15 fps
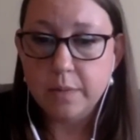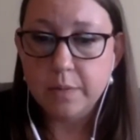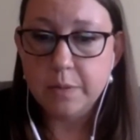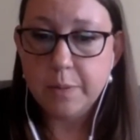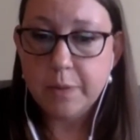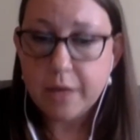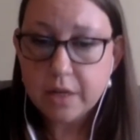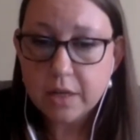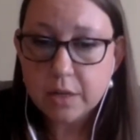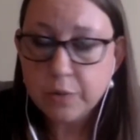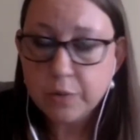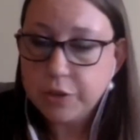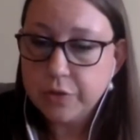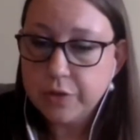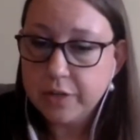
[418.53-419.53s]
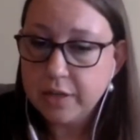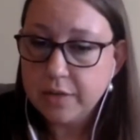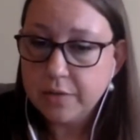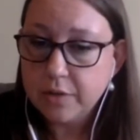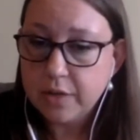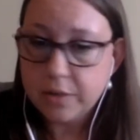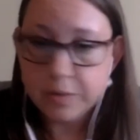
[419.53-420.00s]
Depending on which grade
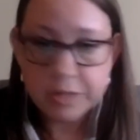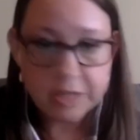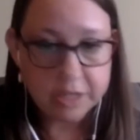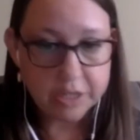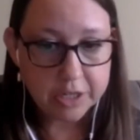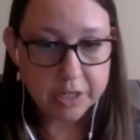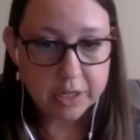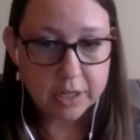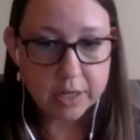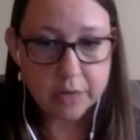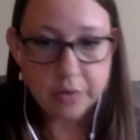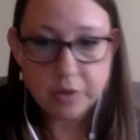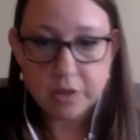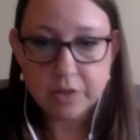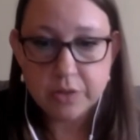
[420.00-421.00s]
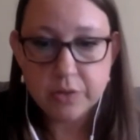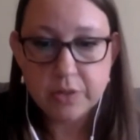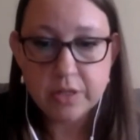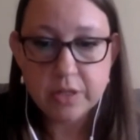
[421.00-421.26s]
level I were teaching, I would also need the